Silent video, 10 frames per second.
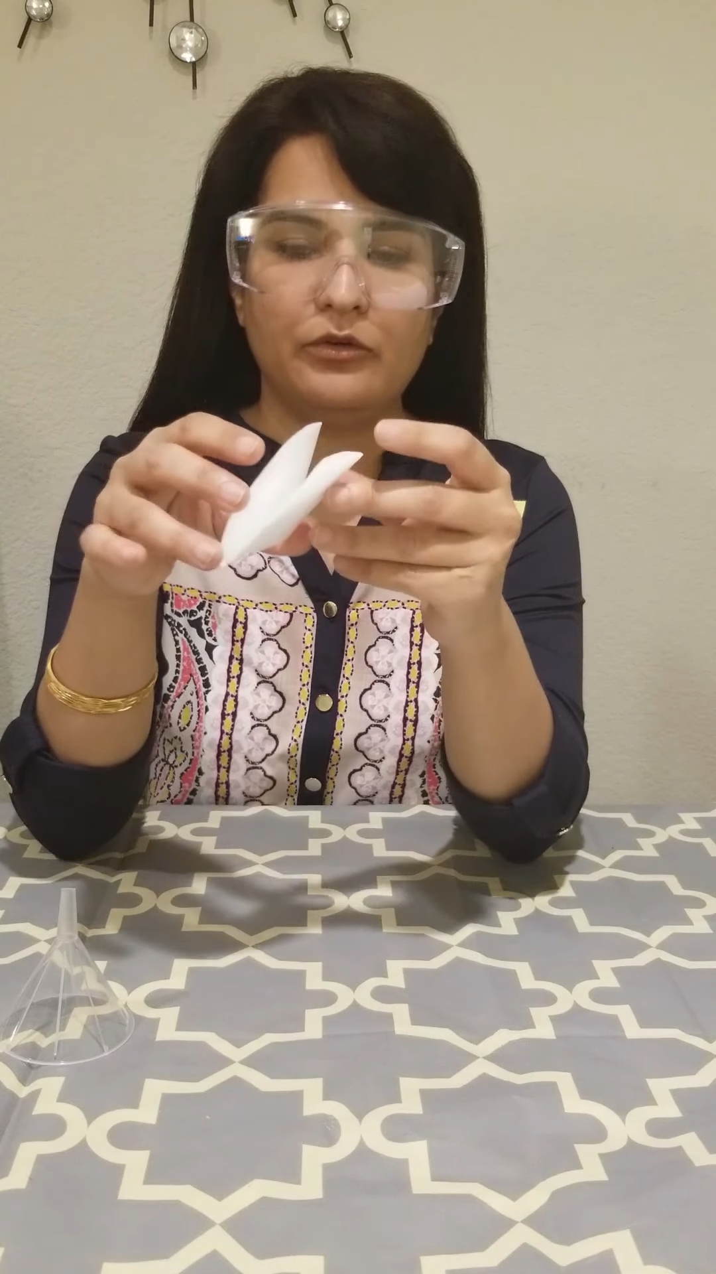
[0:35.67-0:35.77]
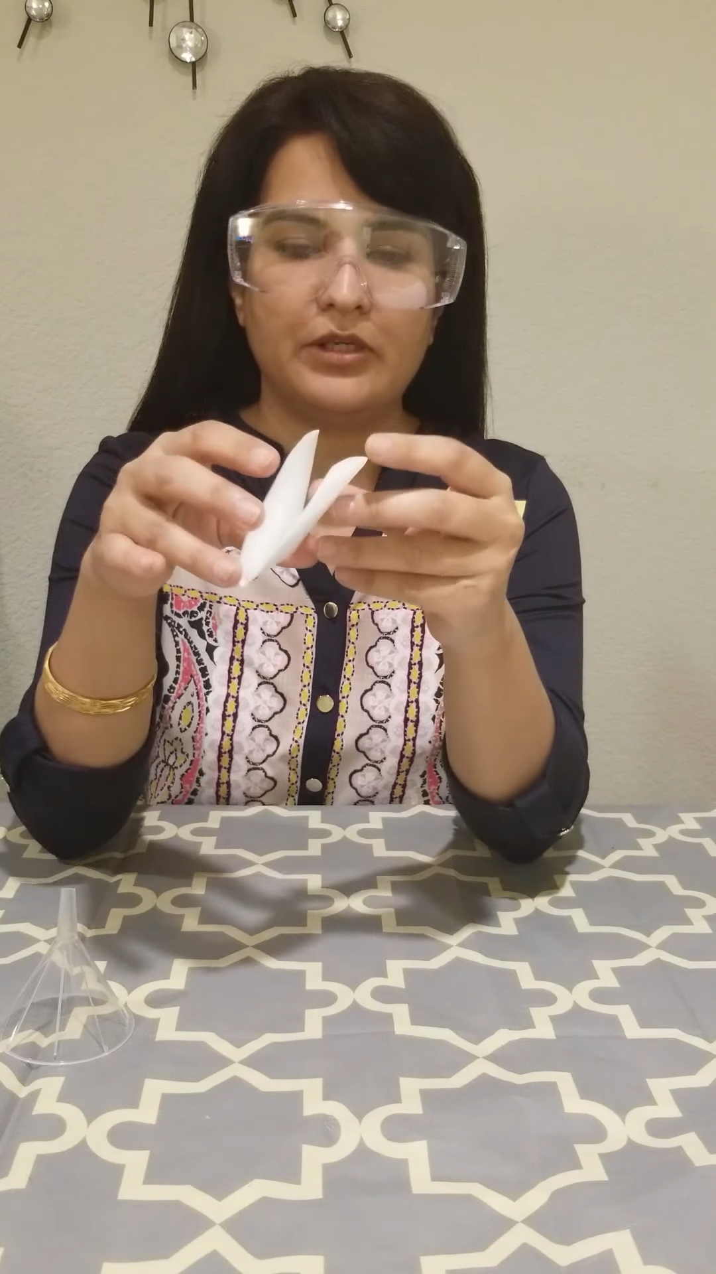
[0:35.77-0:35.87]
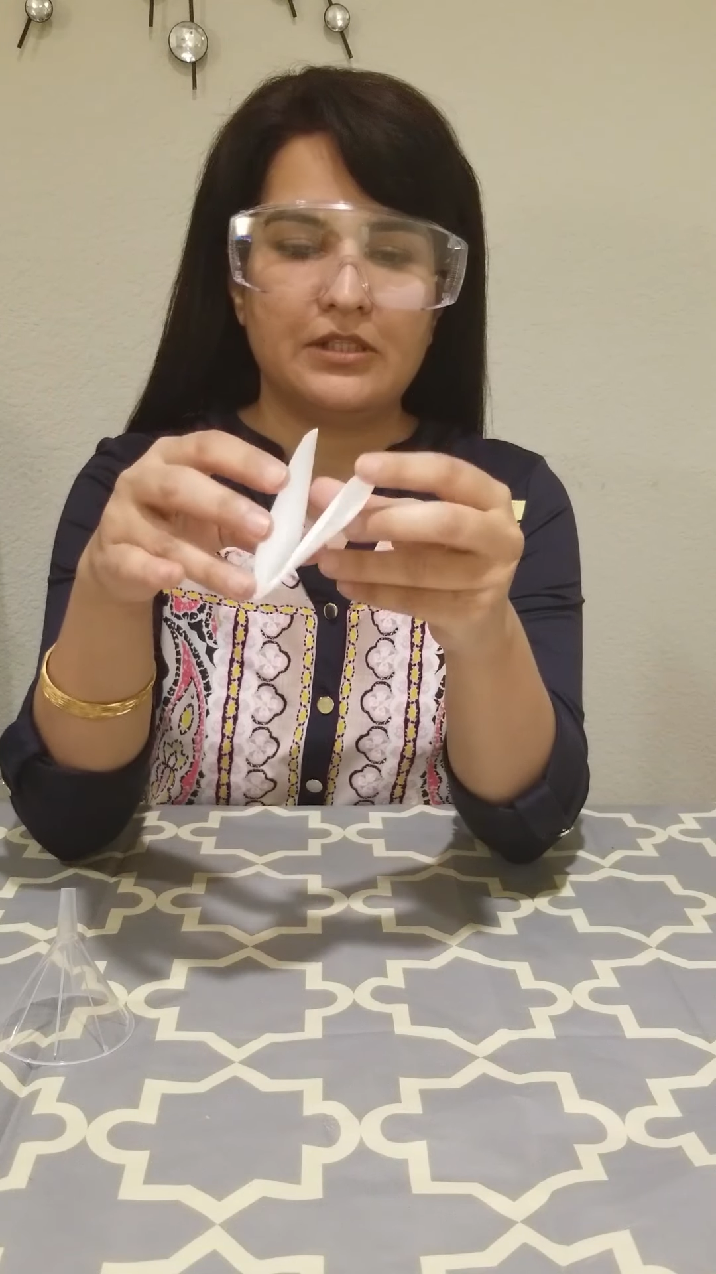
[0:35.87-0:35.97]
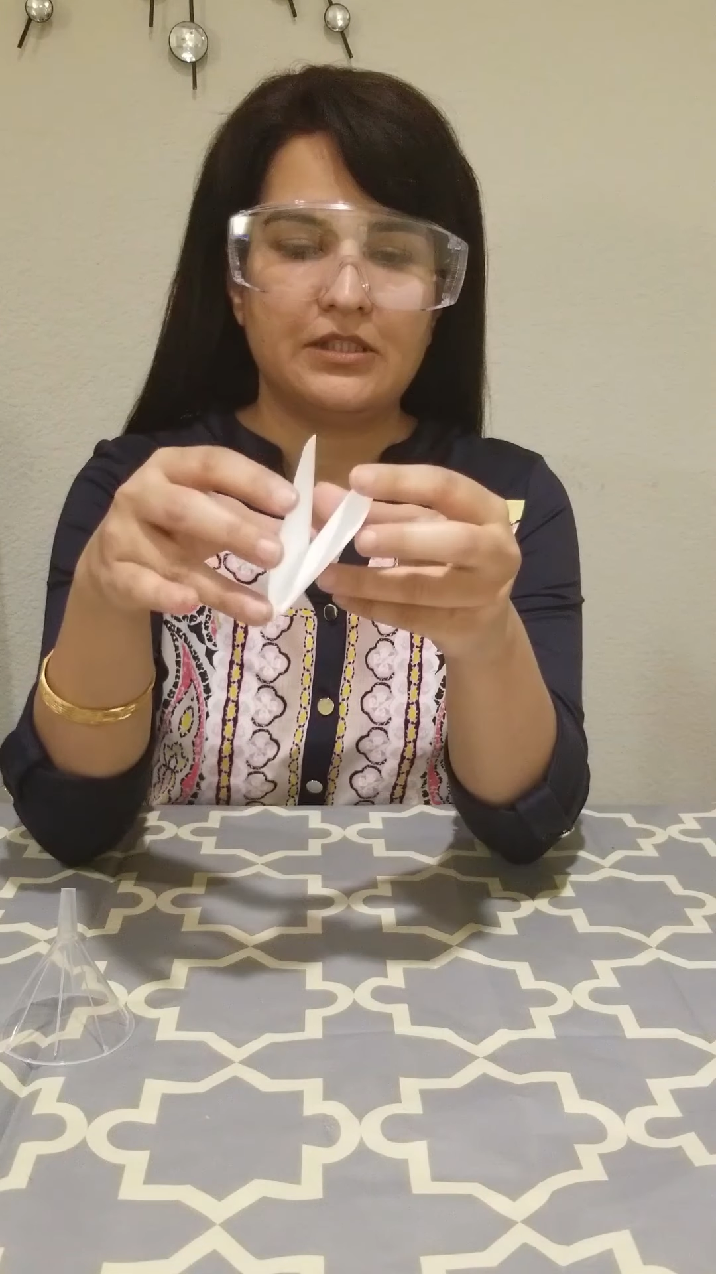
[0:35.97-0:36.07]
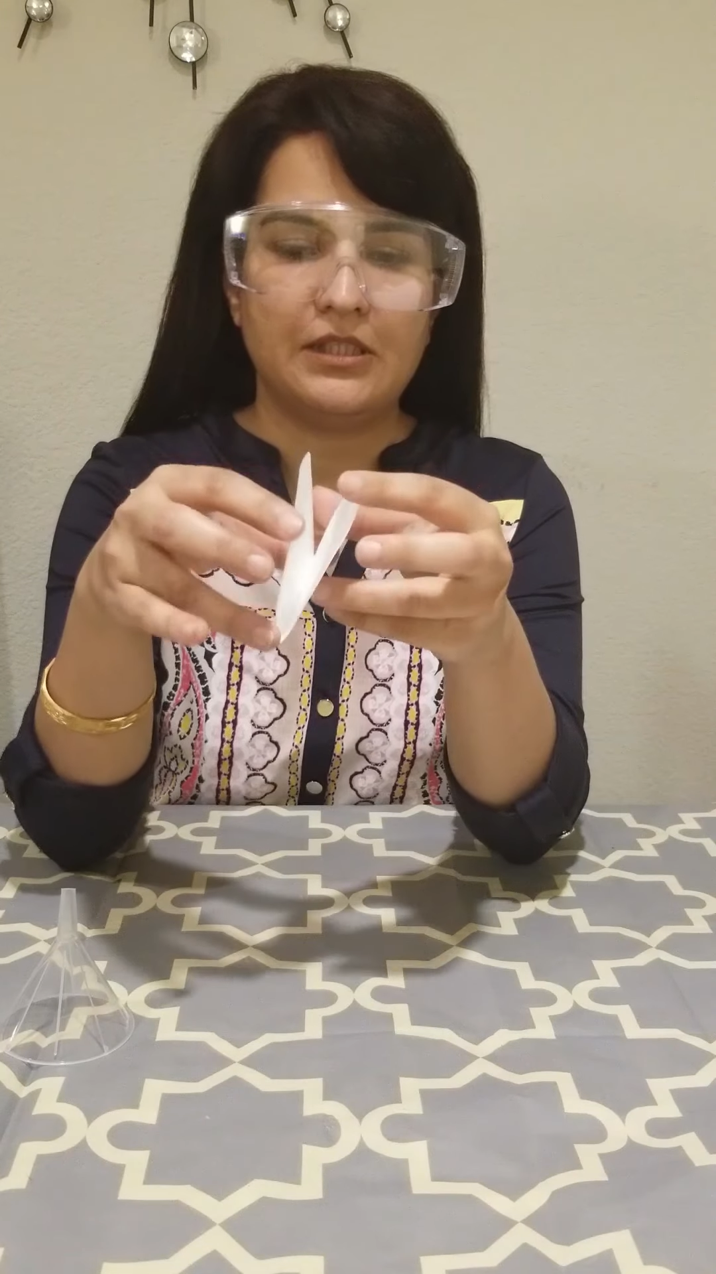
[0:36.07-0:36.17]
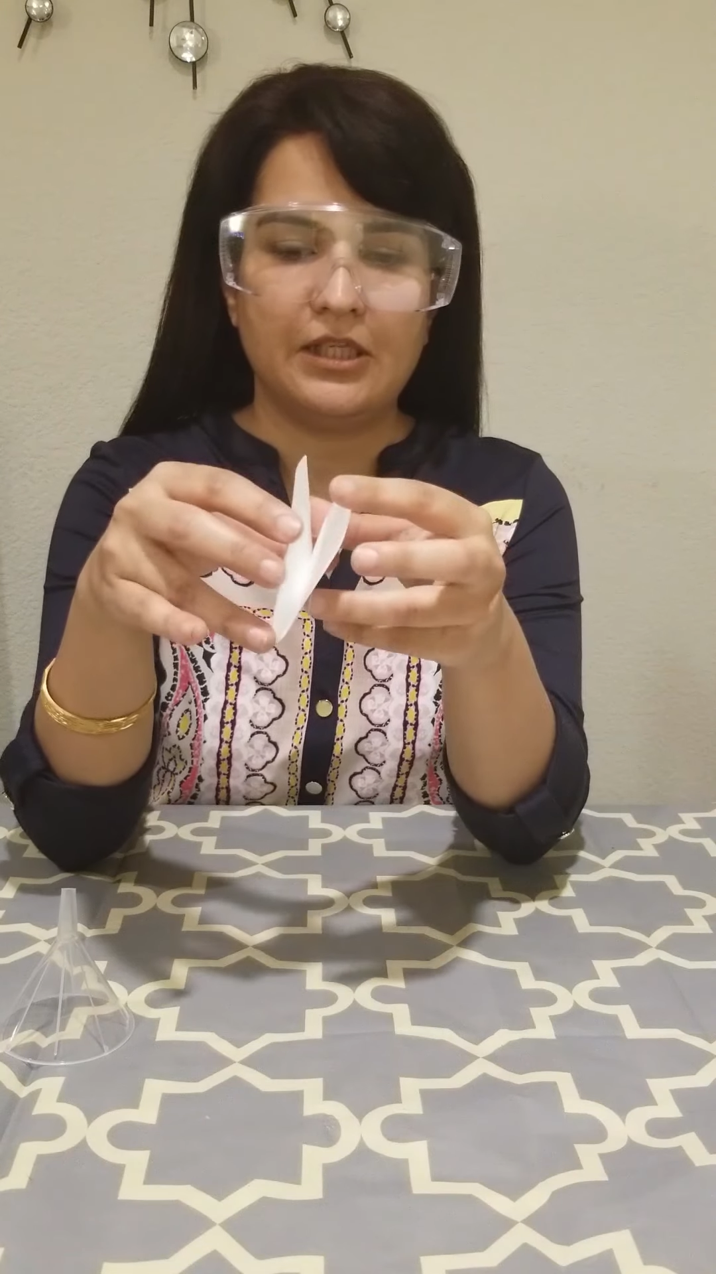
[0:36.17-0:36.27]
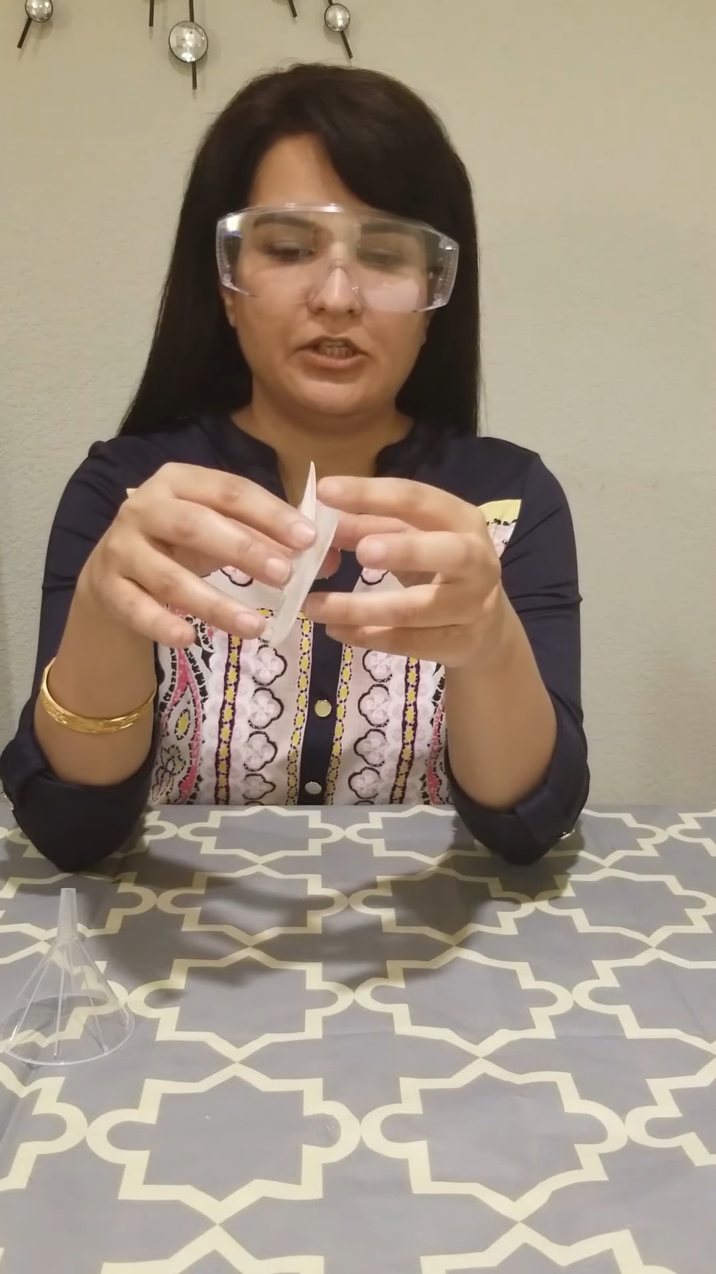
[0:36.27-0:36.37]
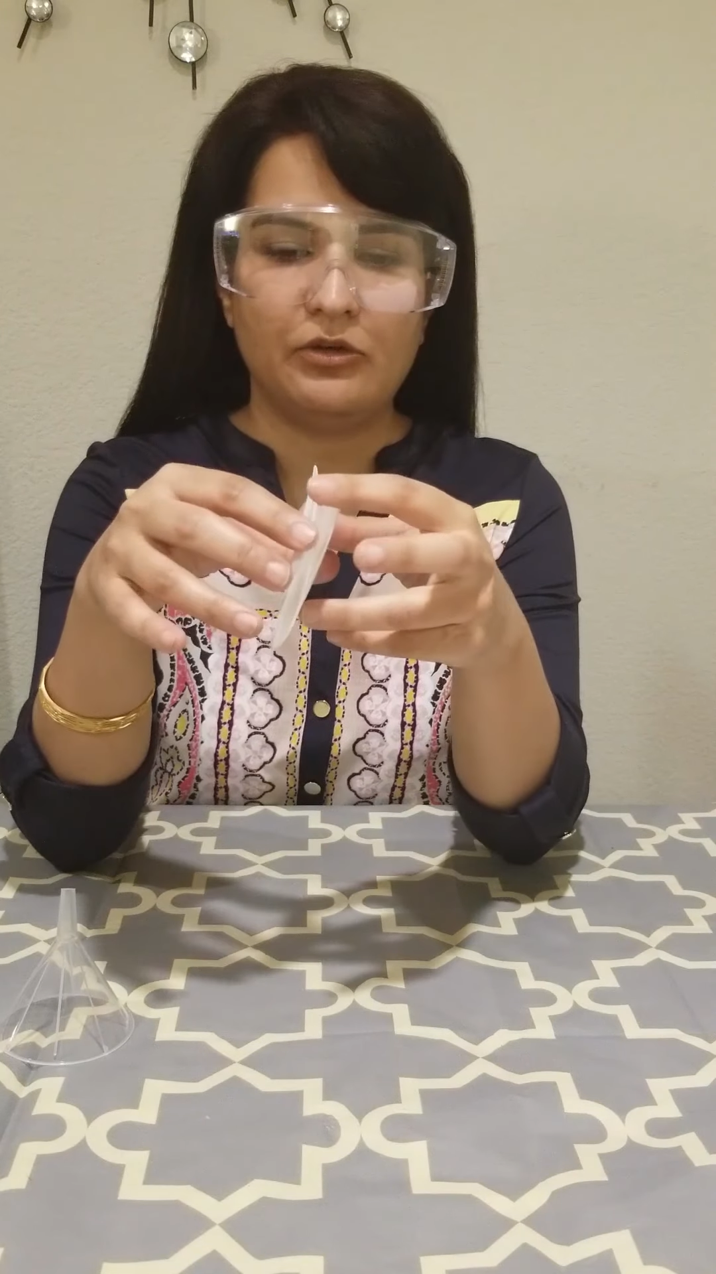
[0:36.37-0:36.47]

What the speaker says: can see that